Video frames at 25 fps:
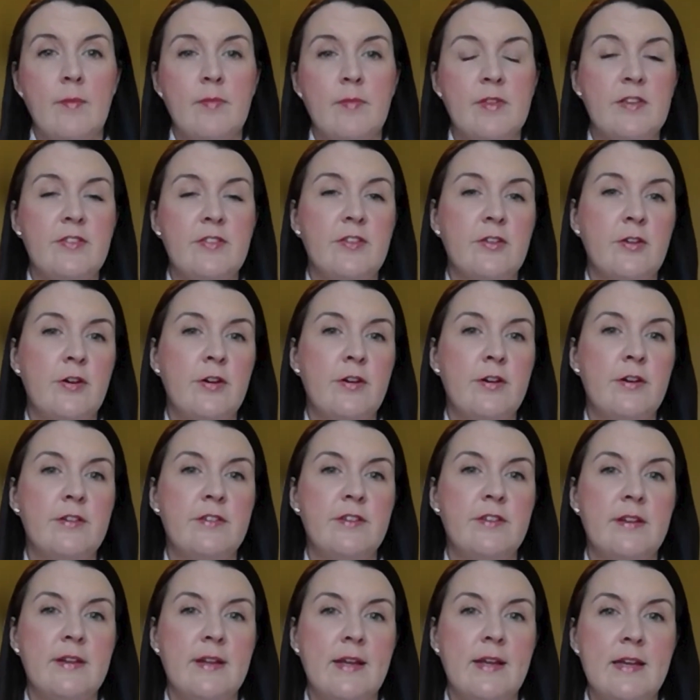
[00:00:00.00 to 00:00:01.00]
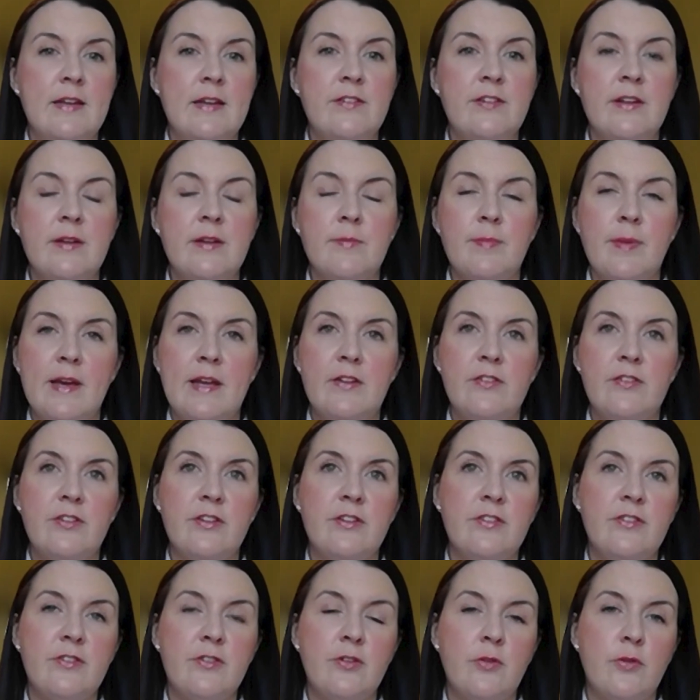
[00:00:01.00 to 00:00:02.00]
This occurred in 18
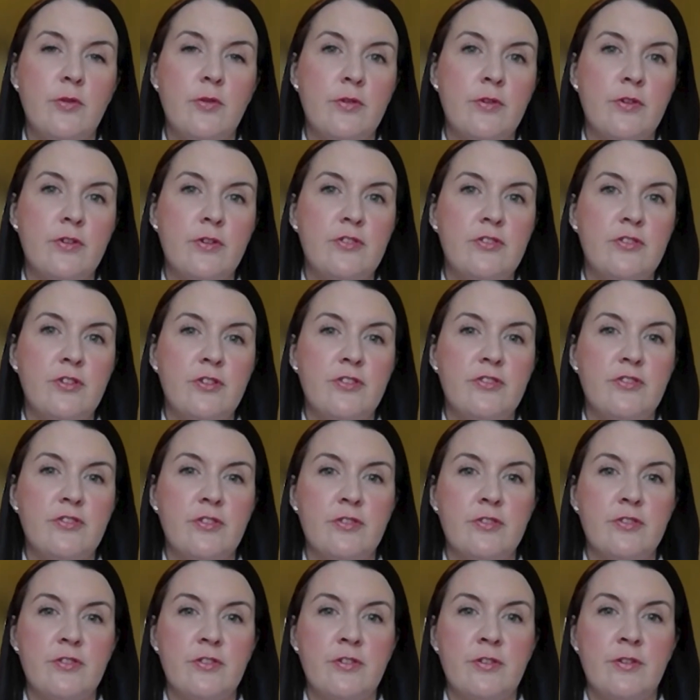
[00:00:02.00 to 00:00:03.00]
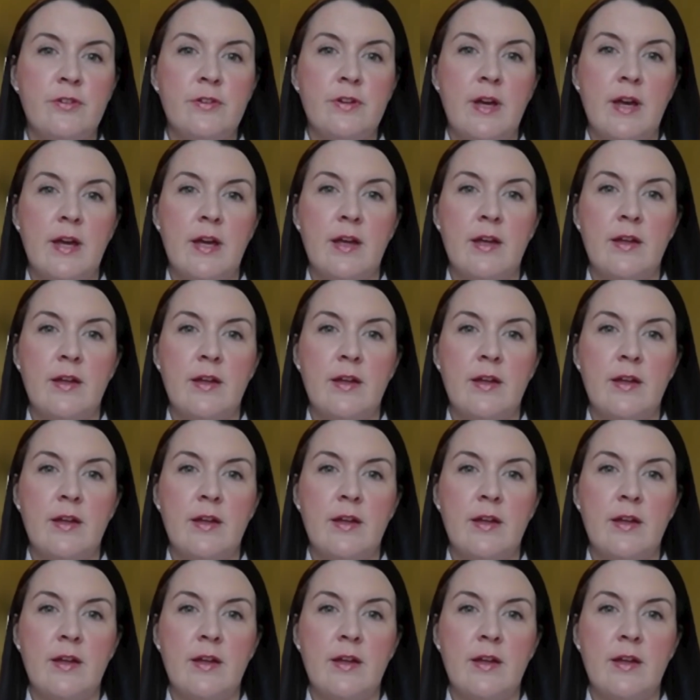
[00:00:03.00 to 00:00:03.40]
patients, or just under